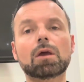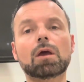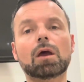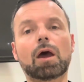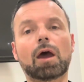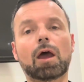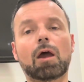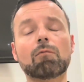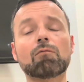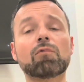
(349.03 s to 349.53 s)

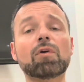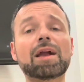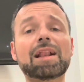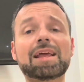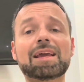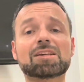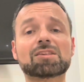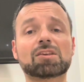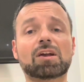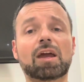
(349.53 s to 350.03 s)
Really
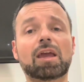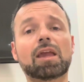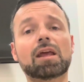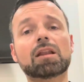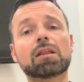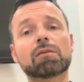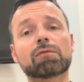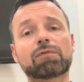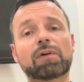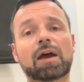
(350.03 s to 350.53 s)
exciting
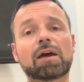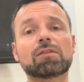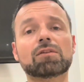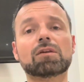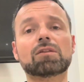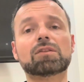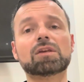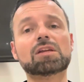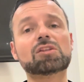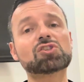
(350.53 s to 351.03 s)
in the fact
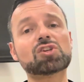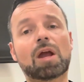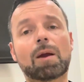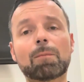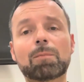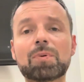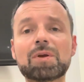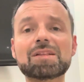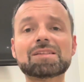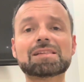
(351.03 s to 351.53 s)
that the
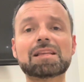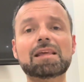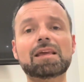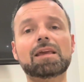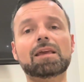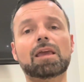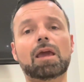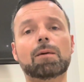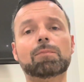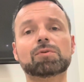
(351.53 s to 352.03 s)
Champions
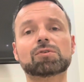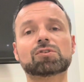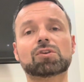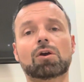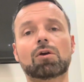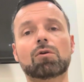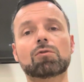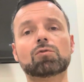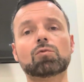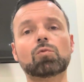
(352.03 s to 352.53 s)
League
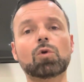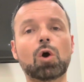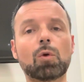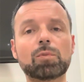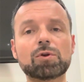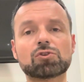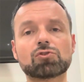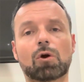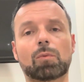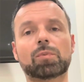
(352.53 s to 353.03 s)
episode will
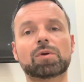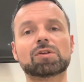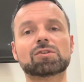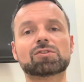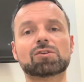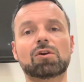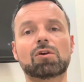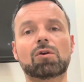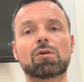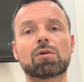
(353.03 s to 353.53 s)
be dropping
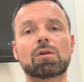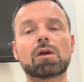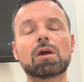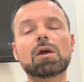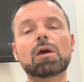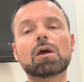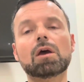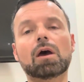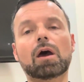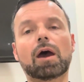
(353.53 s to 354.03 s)
soon.
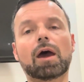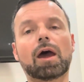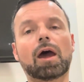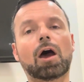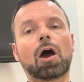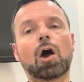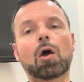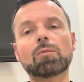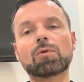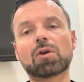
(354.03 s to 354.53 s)

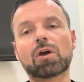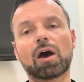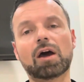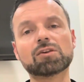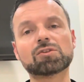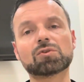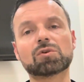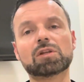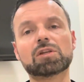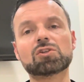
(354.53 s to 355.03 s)
Hope you
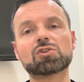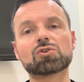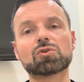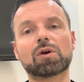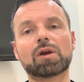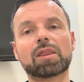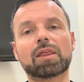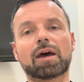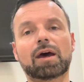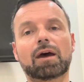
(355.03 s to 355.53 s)
guys all
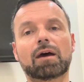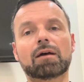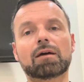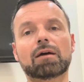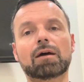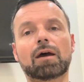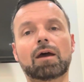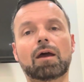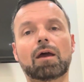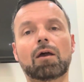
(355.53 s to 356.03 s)
enjoy that.
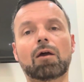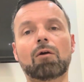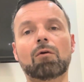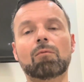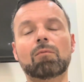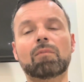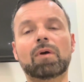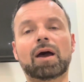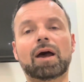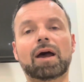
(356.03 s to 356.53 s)

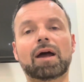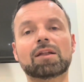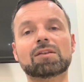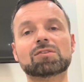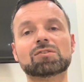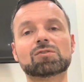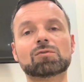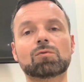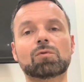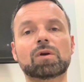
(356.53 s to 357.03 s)

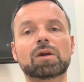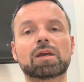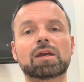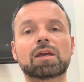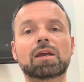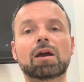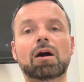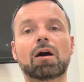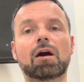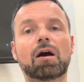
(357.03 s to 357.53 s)
And
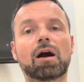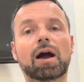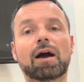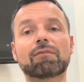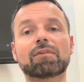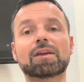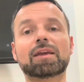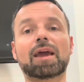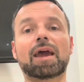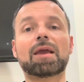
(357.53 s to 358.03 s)
we are
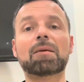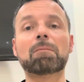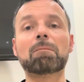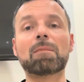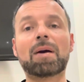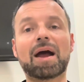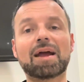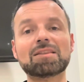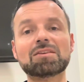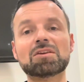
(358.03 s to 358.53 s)
having a
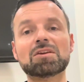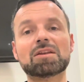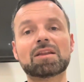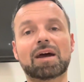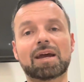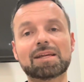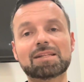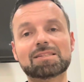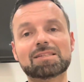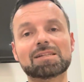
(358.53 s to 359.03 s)
Man
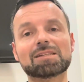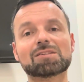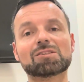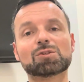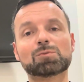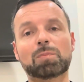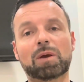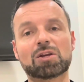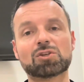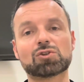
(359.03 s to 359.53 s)
United
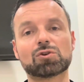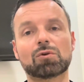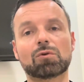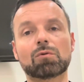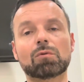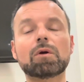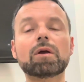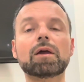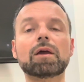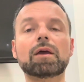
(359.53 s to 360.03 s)

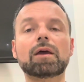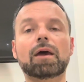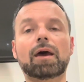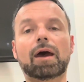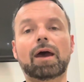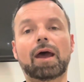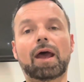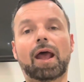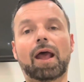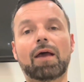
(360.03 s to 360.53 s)
special
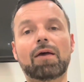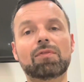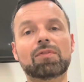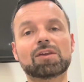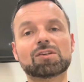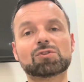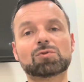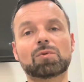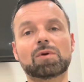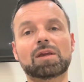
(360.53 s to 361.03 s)

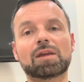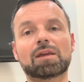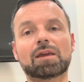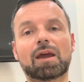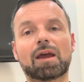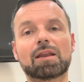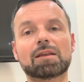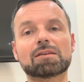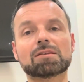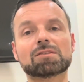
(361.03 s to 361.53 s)
this
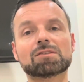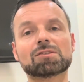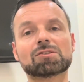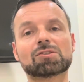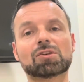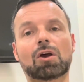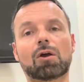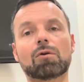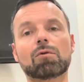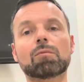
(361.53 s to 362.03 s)
weekend.
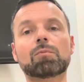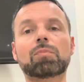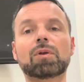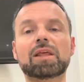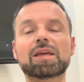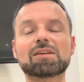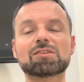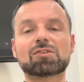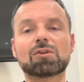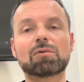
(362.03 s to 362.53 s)
So
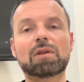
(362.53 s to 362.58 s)
please do